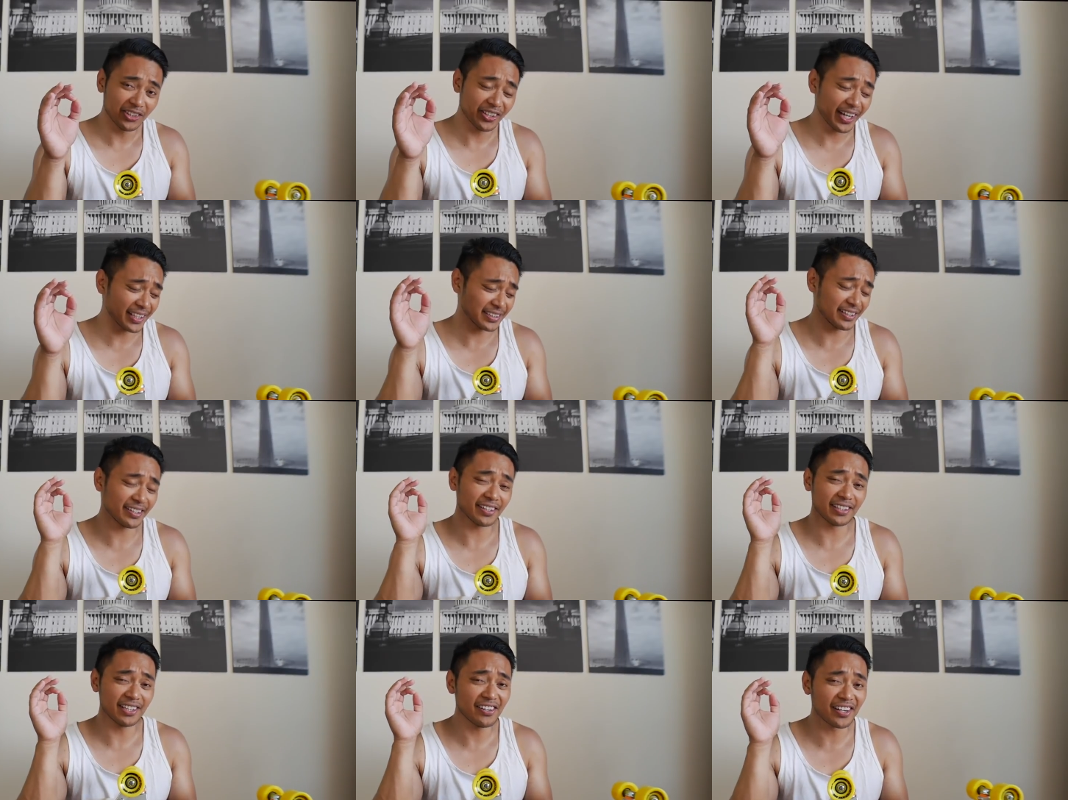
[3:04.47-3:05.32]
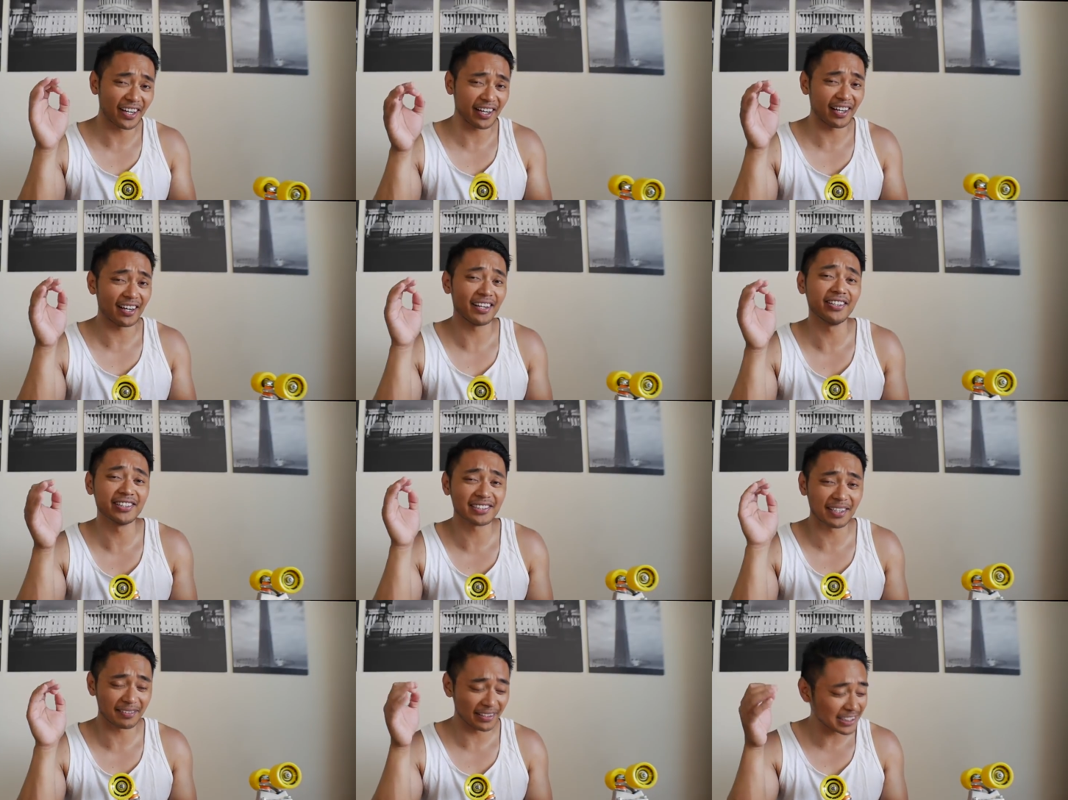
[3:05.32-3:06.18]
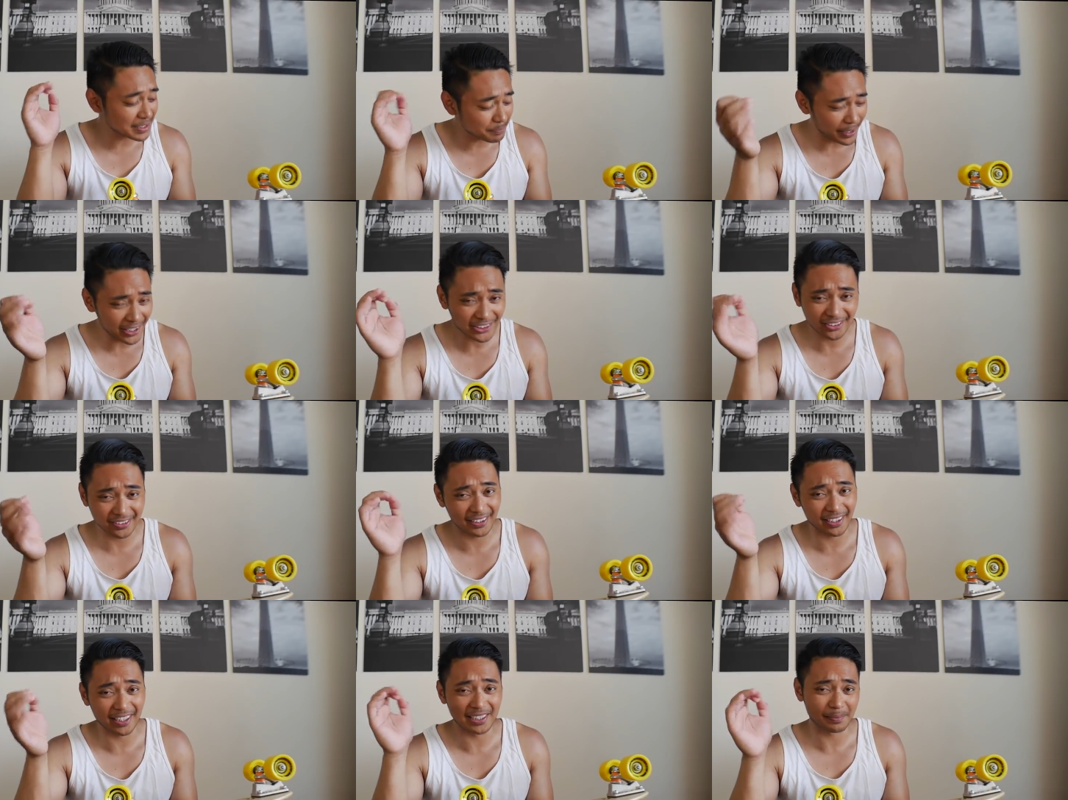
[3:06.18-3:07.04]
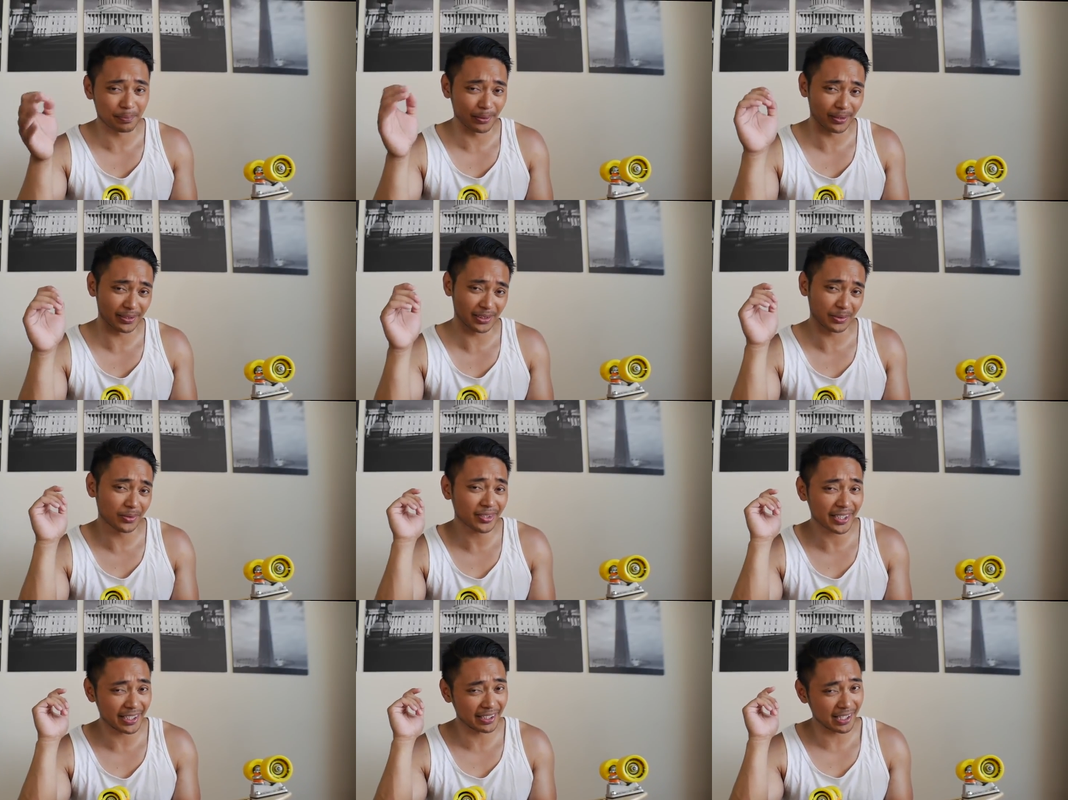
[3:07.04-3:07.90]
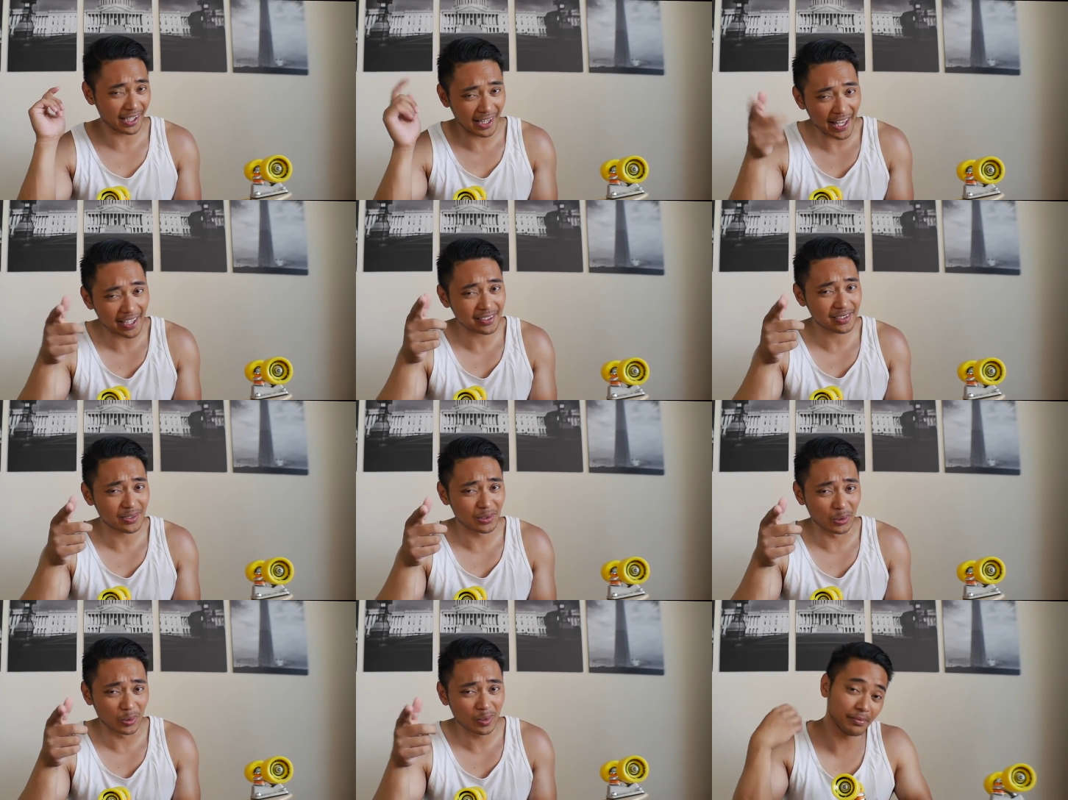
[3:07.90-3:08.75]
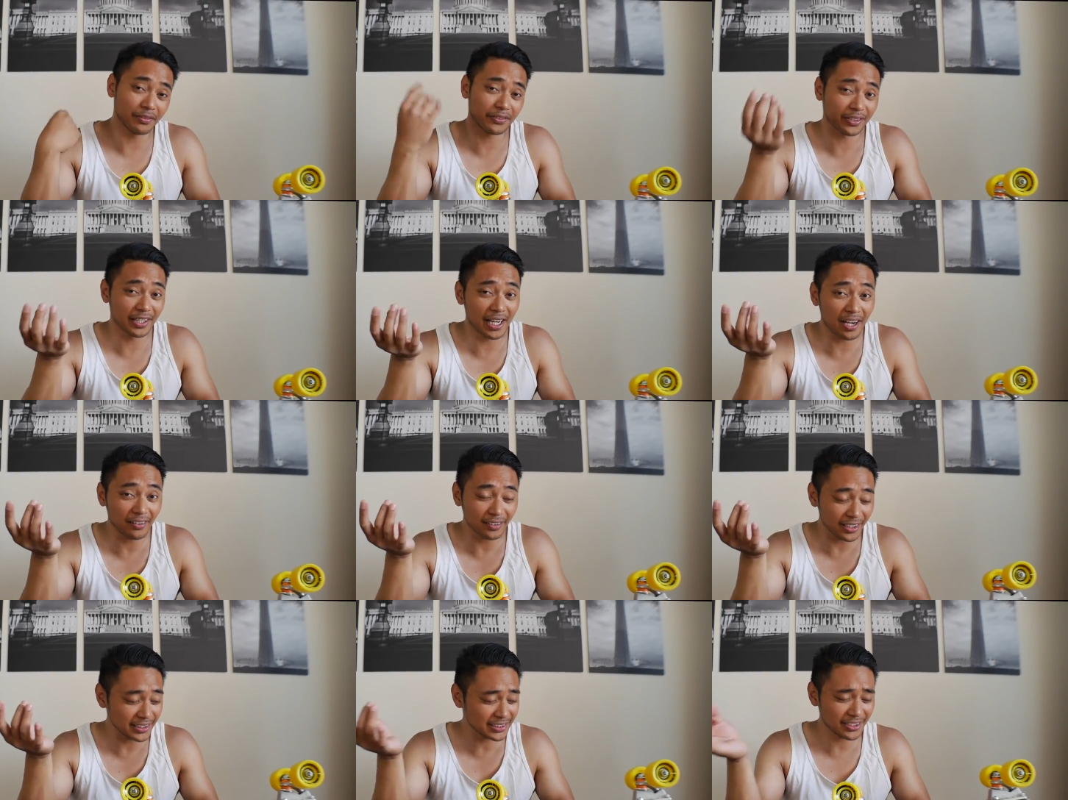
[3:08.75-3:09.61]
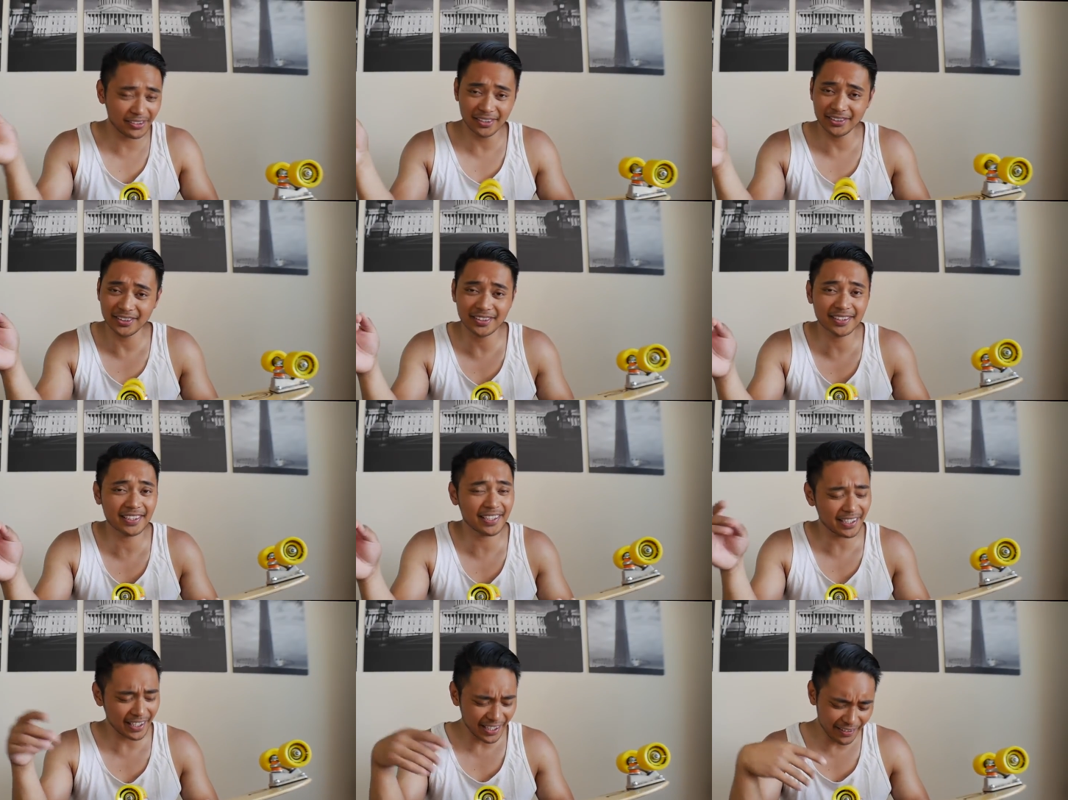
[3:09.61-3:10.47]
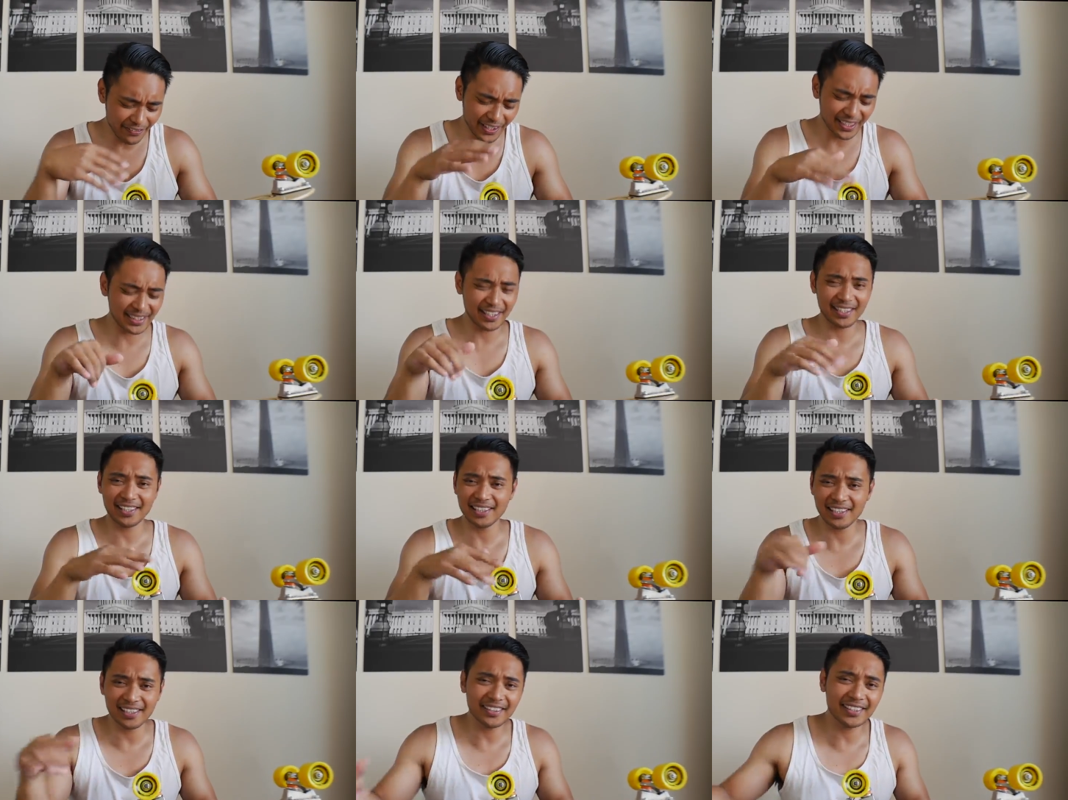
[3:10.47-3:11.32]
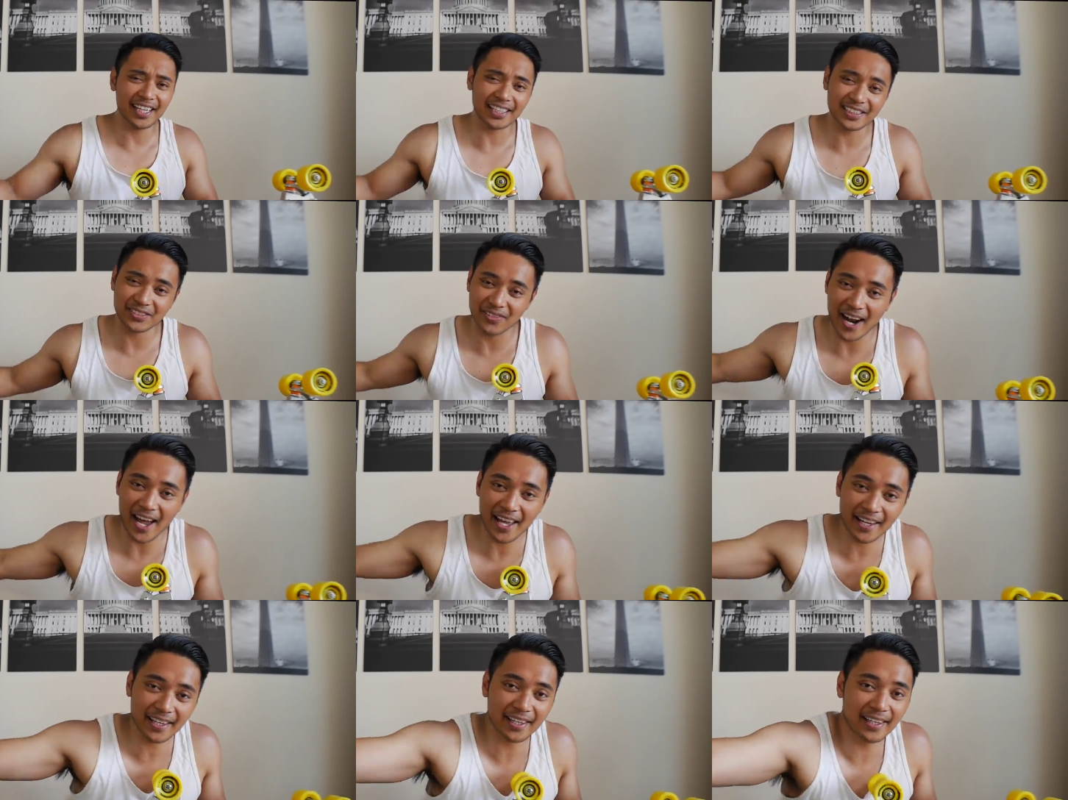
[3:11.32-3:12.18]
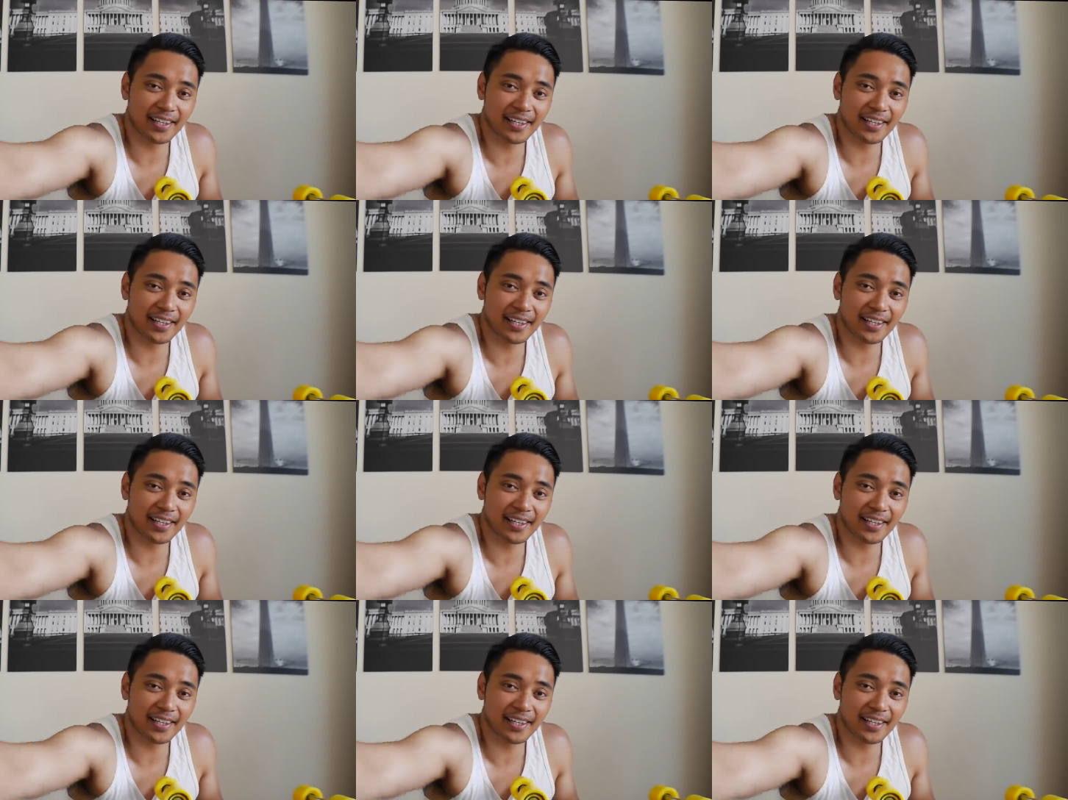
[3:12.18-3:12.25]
you guys already know I gotta do something special to this board, so we'll get into that too. But for now, let's go ahead and just give this thing a little test ride.